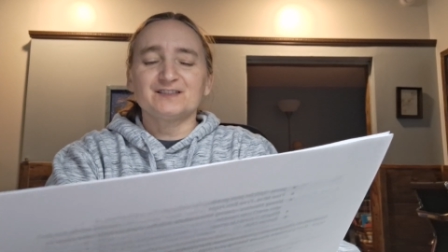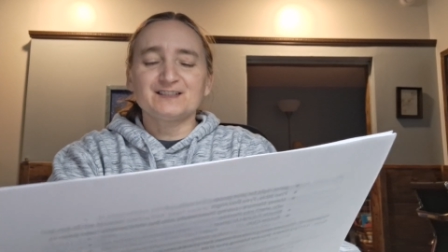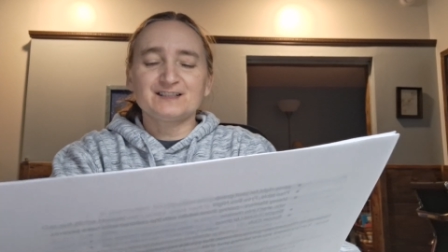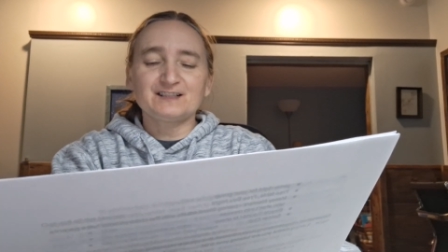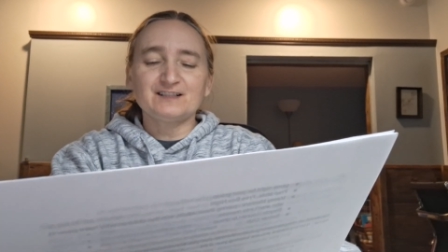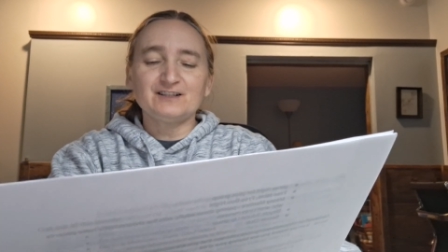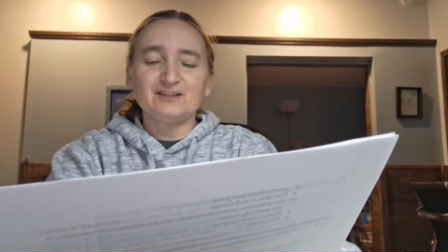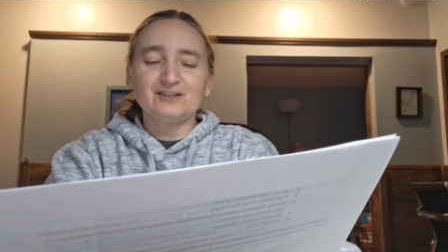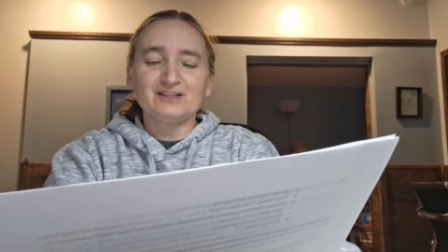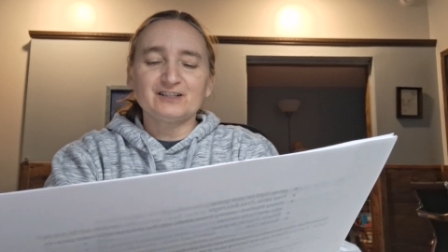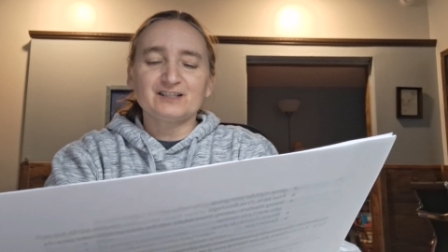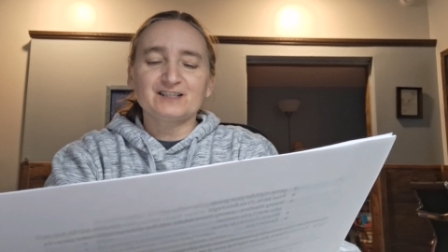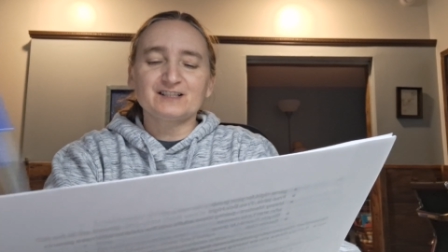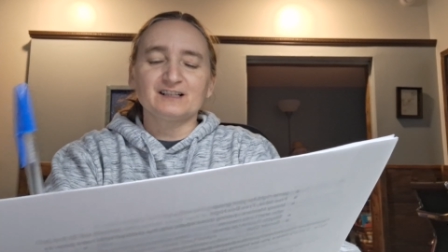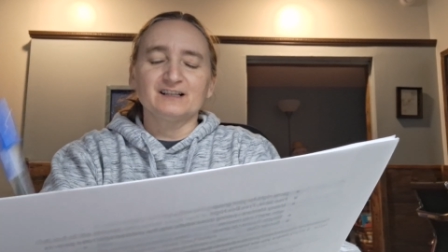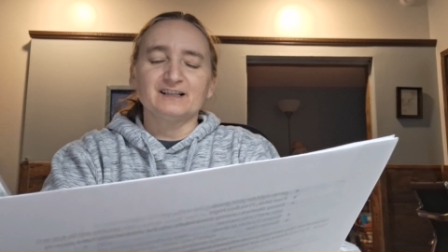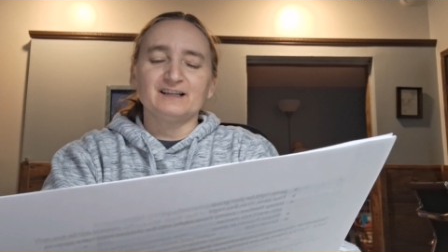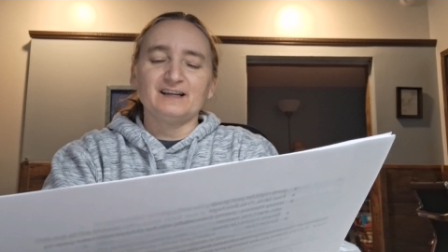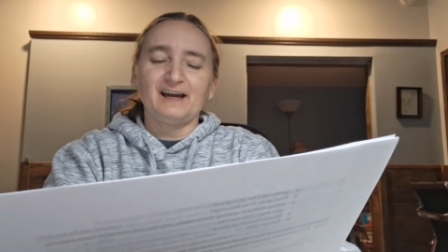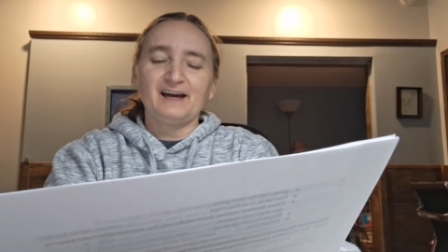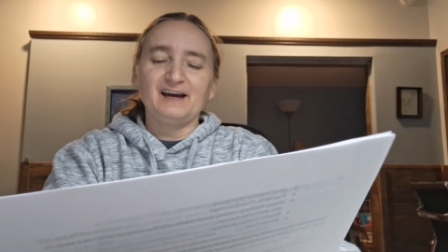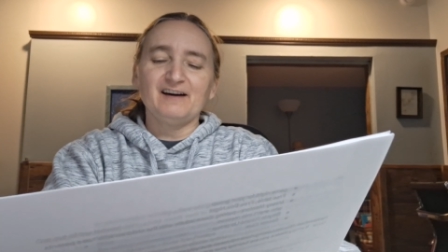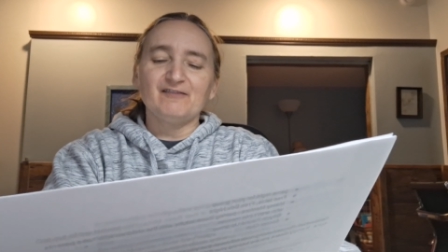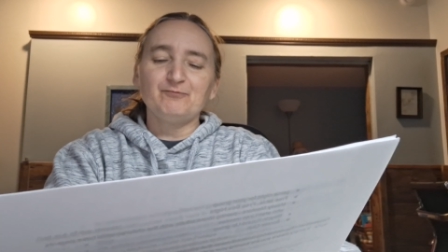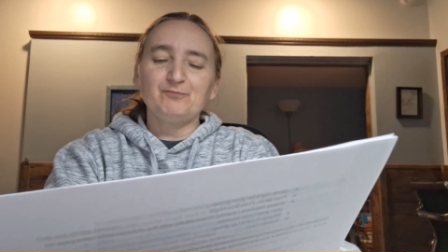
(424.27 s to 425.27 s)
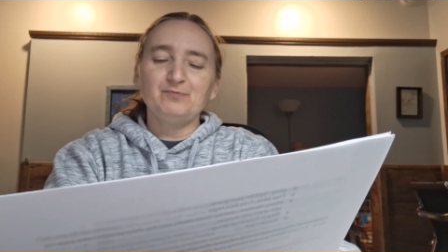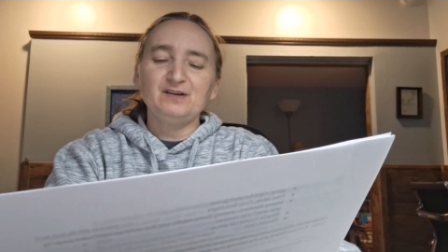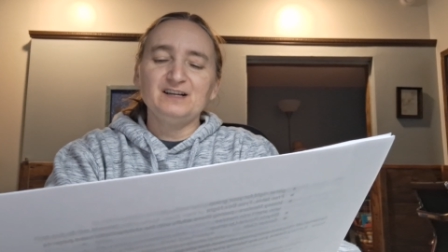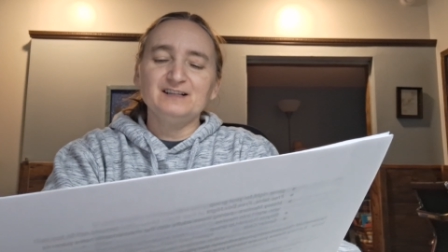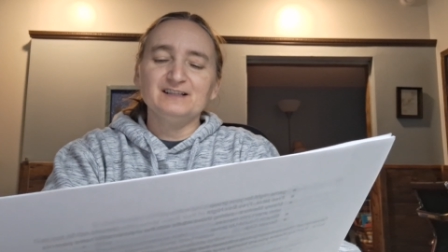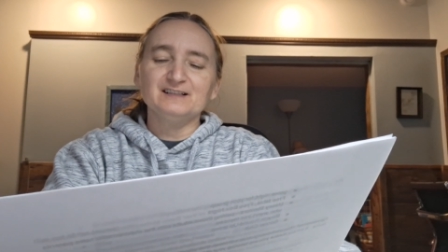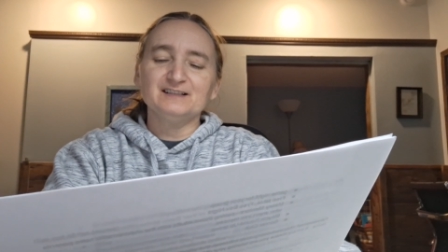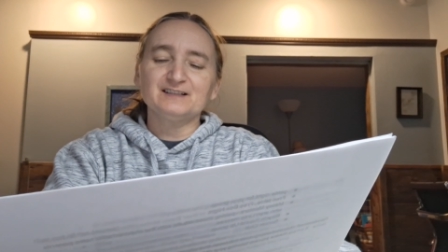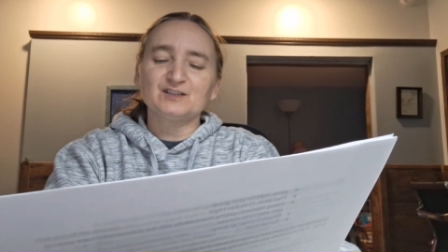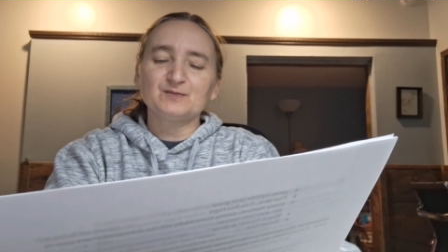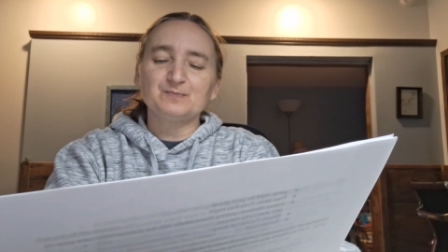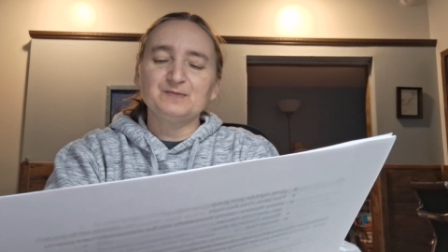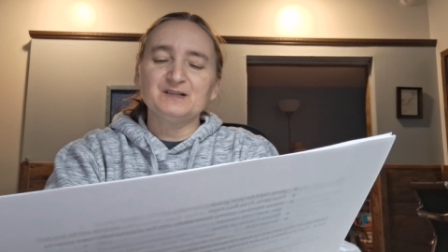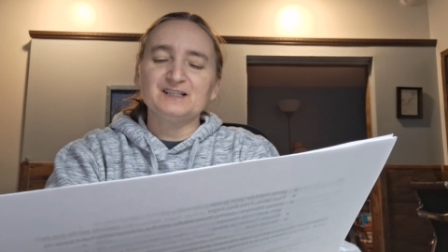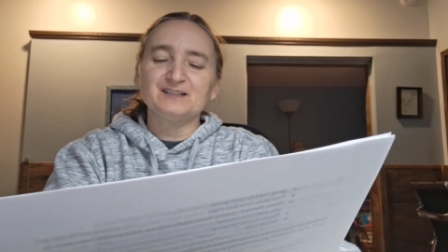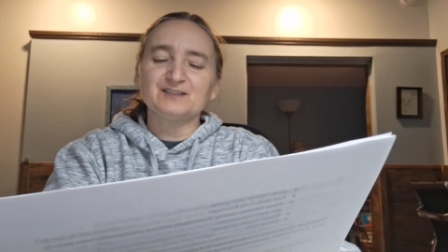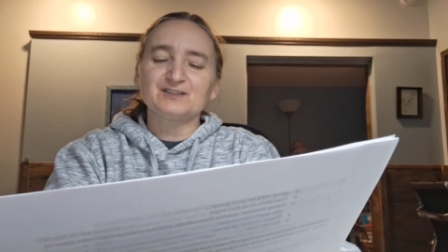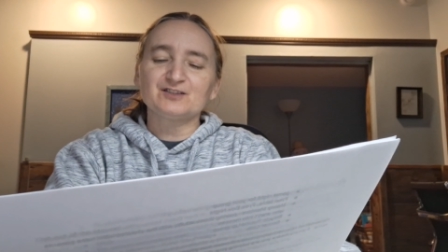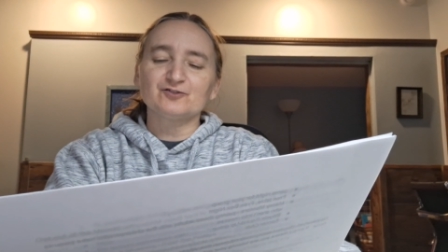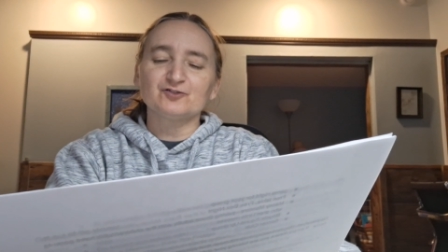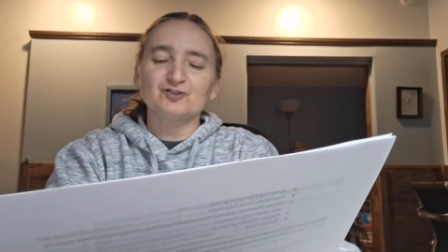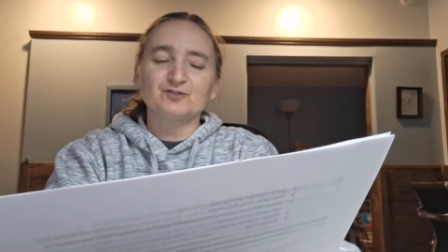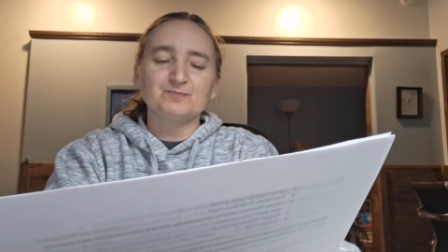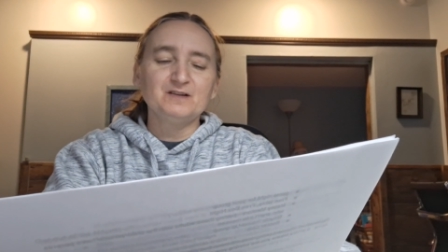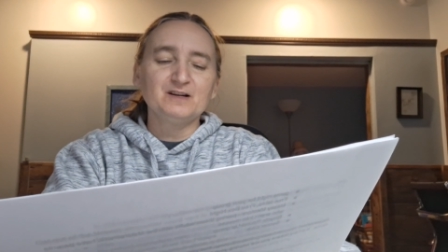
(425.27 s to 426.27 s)
Seriously, have pens,
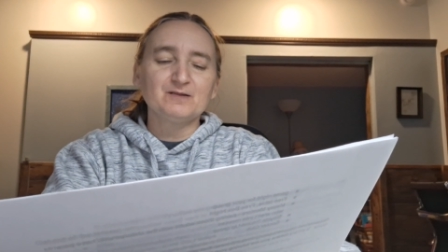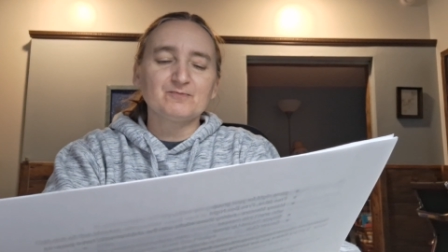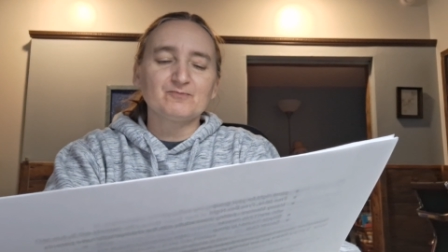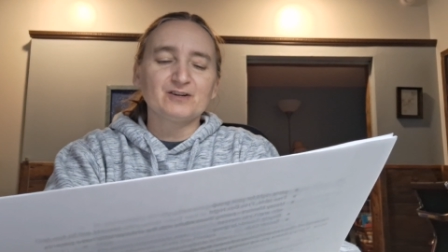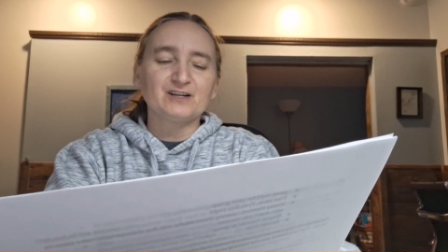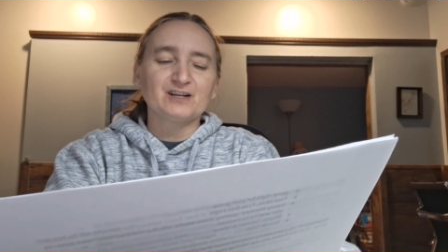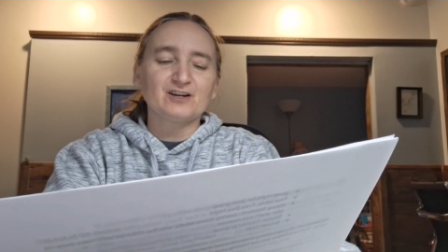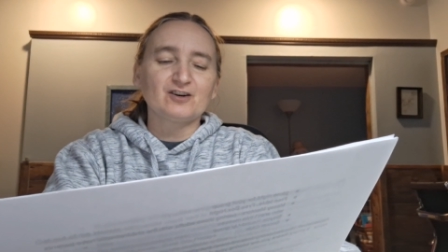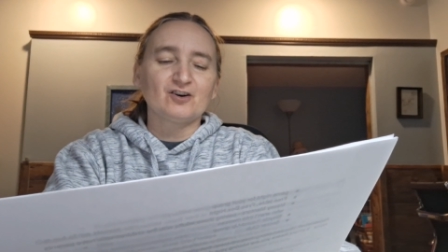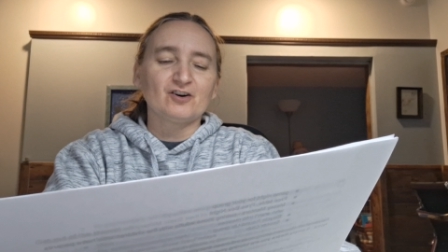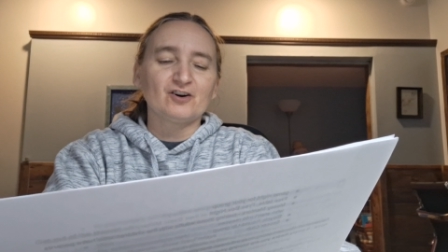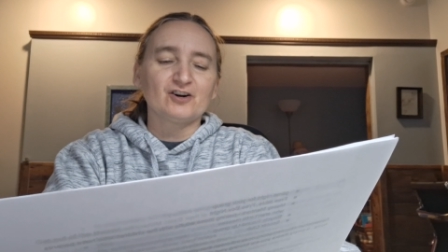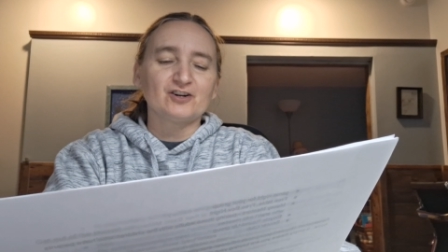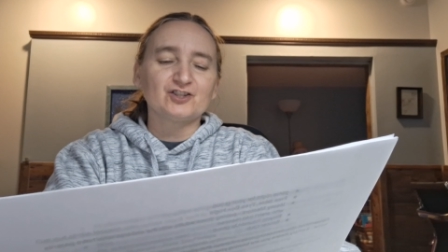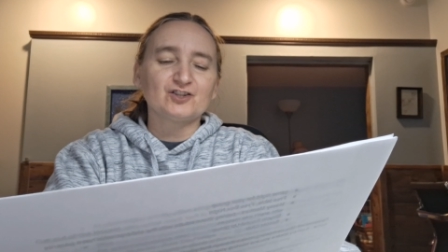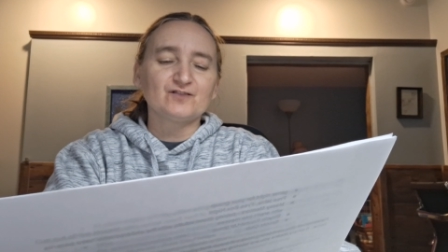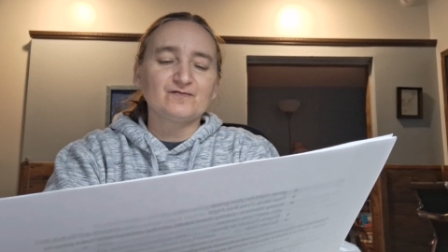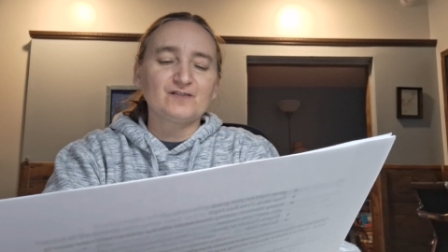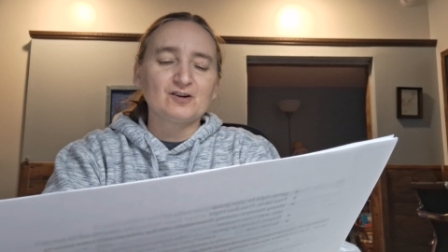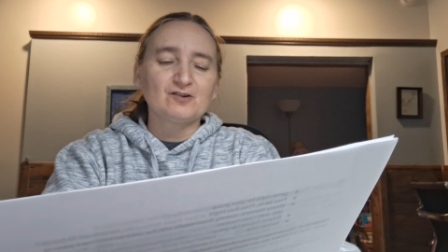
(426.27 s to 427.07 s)
pencils, memory cards,